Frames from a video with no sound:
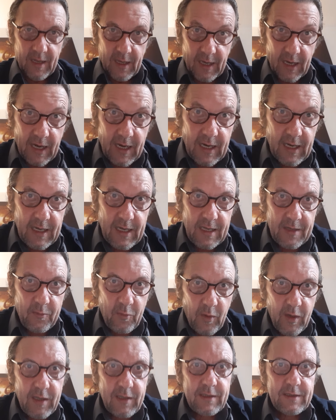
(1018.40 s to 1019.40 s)
I
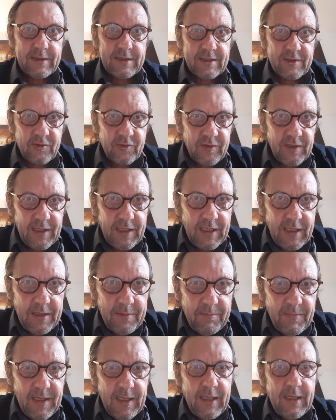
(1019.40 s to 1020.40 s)
was
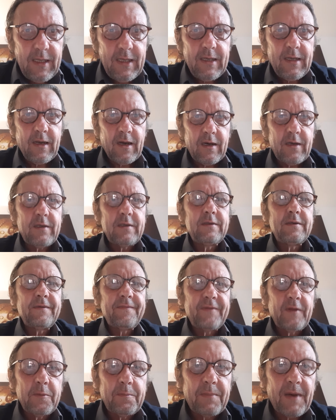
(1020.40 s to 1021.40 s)
dreaming of
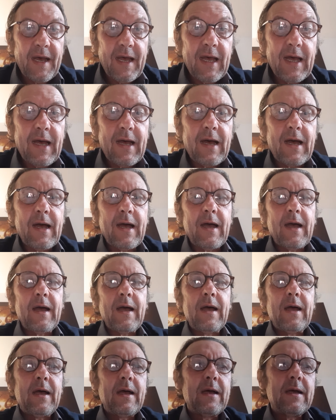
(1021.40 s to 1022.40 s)
the
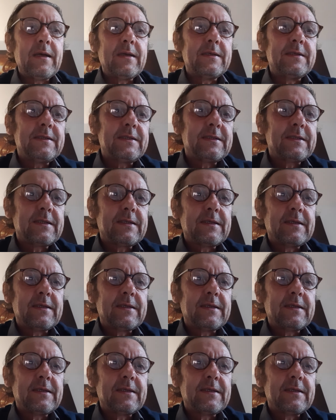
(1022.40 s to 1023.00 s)
past,